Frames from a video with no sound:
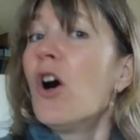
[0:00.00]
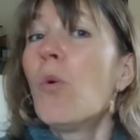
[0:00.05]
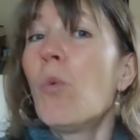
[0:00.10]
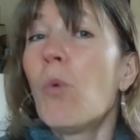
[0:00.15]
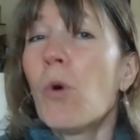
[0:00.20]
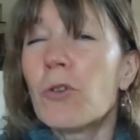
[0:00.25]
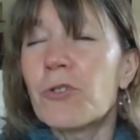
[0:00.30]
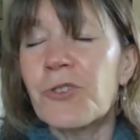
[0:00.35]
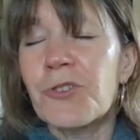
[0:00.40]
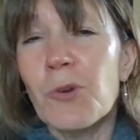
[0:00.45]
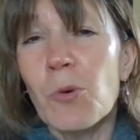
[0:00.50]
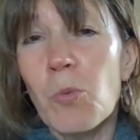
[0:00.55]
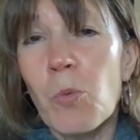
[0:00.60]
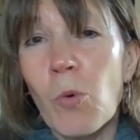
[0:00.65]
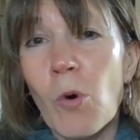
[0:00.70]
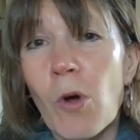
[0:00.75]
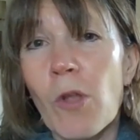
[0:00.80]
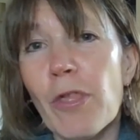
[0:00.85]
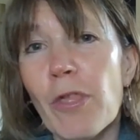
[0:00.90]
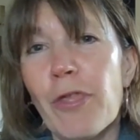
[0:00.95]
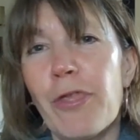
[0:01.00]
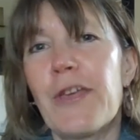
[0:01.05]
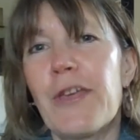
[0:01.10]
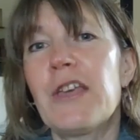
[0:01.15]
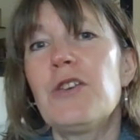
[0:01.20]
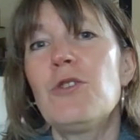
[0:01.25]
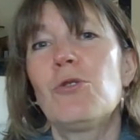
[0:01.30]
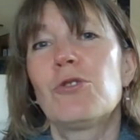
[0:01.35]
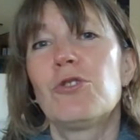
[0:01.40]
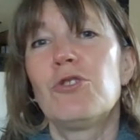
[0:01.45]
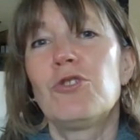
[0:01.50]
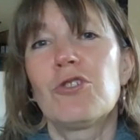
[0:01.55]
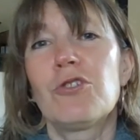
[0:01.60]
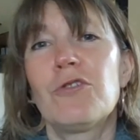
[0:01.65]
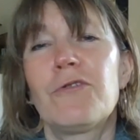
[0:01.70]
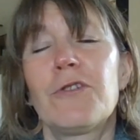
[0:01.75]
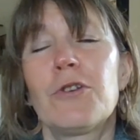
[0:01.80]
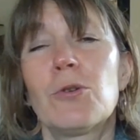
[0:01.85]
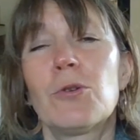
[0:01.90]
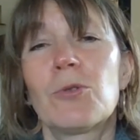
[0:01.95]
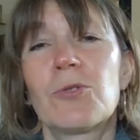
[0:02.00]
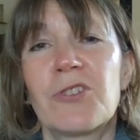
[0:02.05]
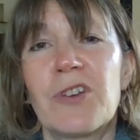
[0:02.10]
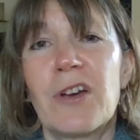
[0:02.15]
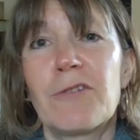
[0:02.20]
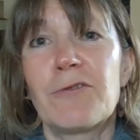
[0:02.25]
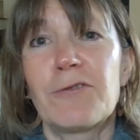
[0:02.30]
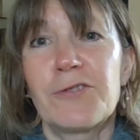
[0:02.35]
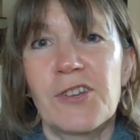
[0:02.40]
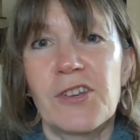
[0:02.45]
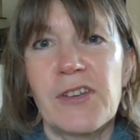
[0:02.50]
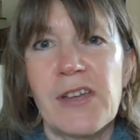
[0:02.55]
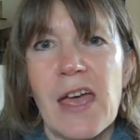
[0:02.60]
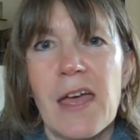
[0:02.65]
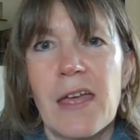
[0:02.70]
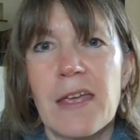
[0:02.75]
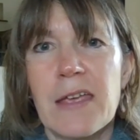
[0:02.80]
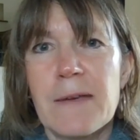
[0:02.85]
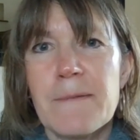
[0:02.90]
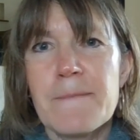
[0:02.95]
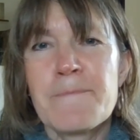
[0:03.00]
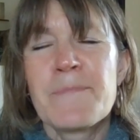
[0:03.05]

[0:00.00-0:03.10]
What's the one thing you can do for yourself today